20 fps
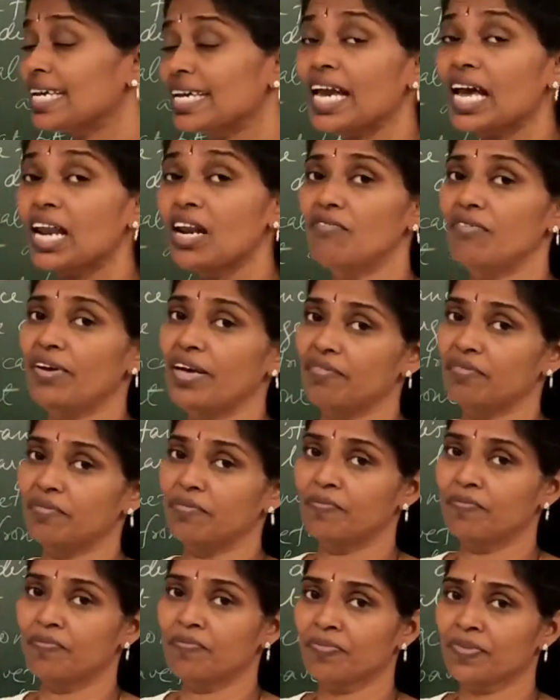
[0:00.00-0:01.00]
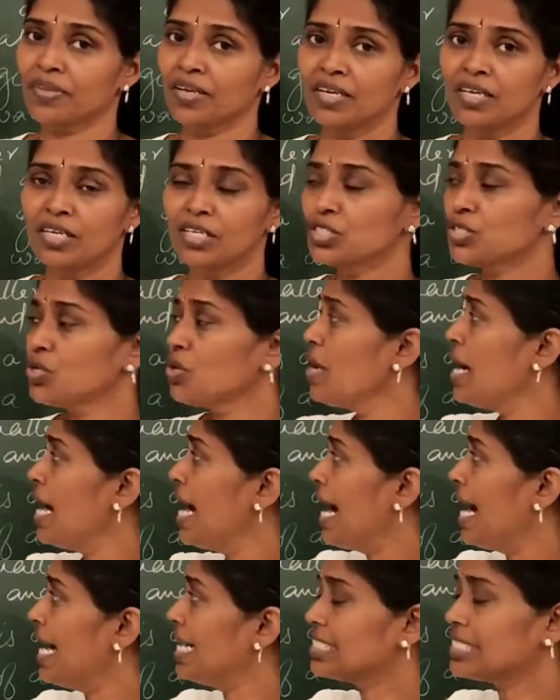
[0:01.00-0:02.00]
wave. So,
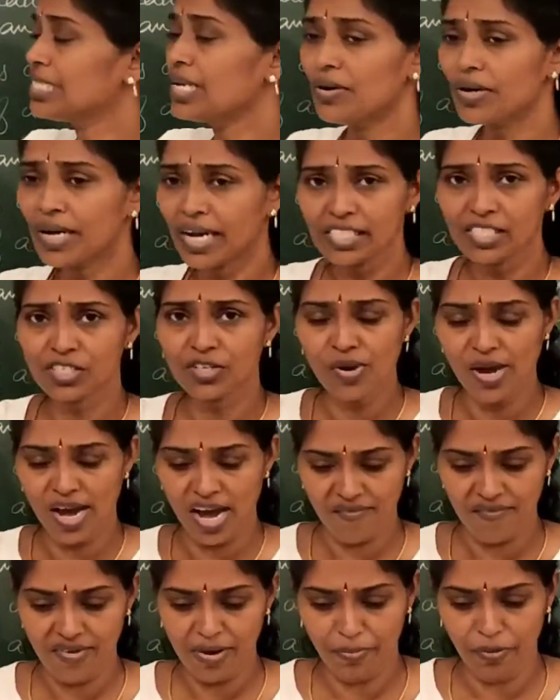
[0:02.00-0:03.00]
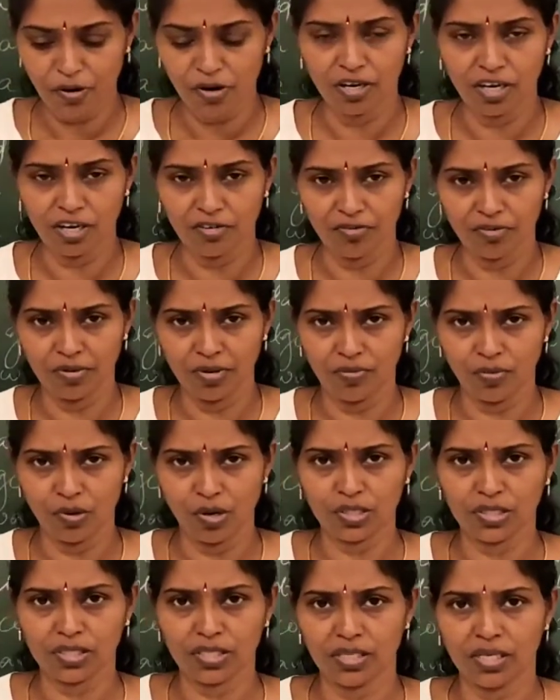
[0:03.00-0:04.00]
as long as you have a pond of
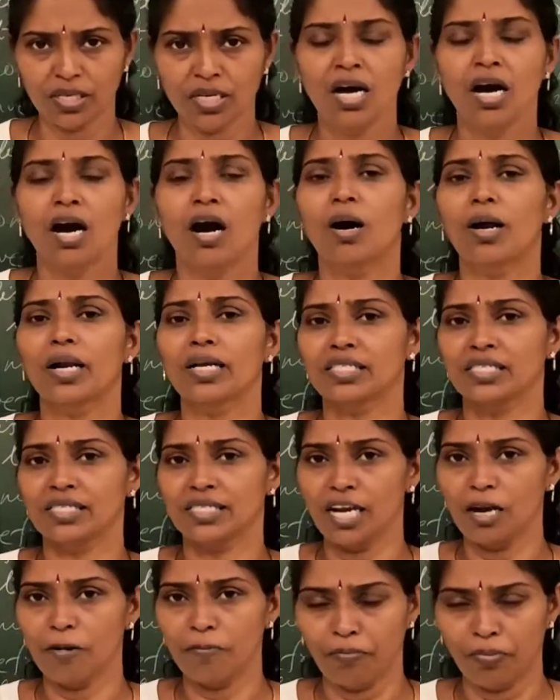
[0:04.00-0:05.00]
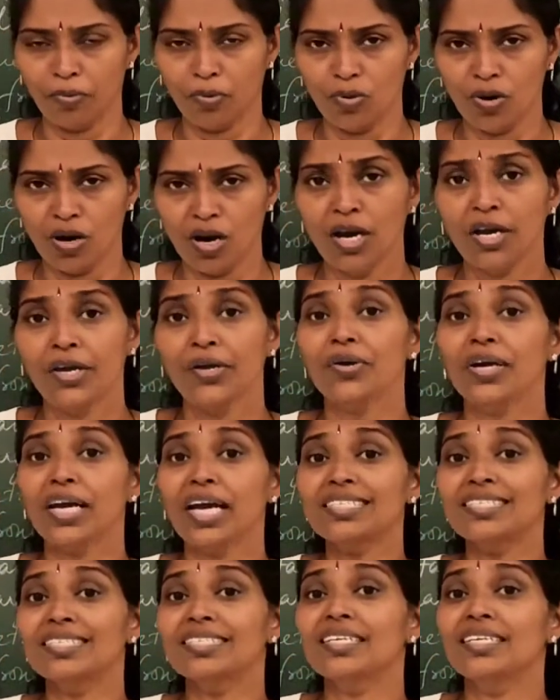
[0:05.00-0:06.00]
water or a still pool, you can
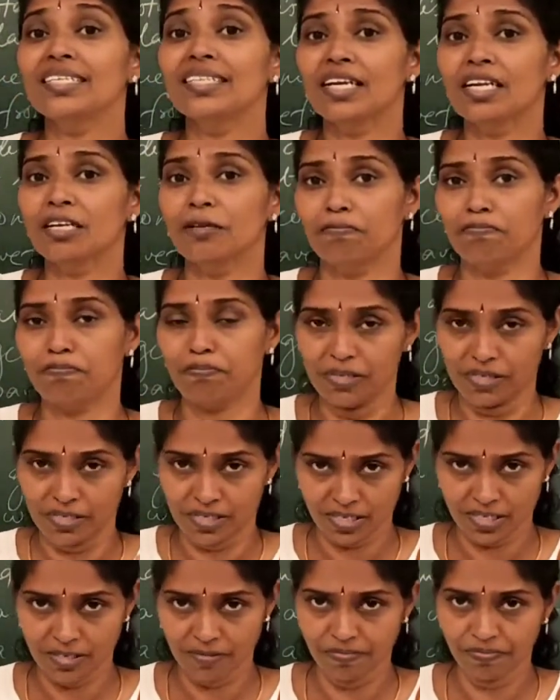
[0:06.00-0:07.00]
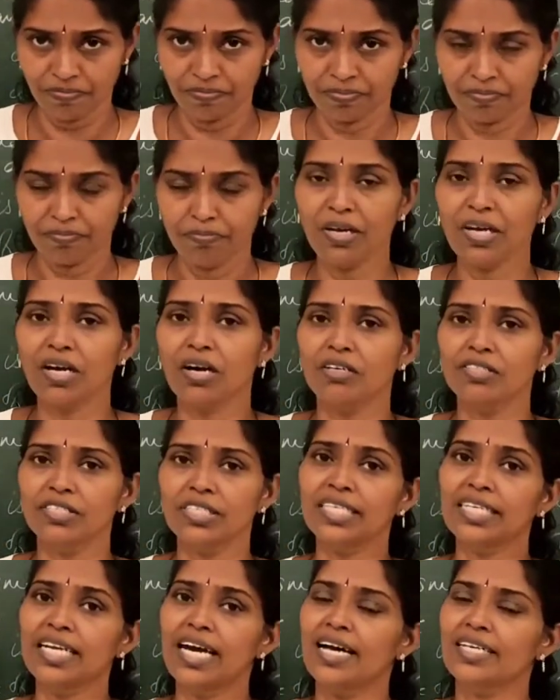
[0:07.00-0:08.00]
see the ripples because it
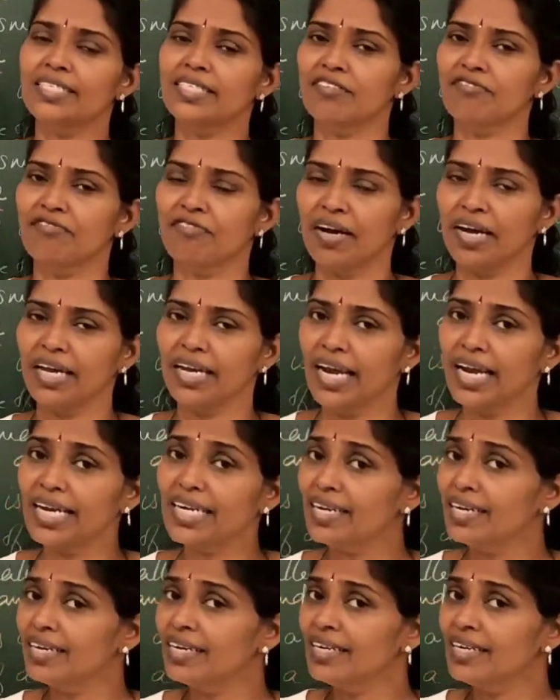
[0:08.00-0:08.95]
has a finite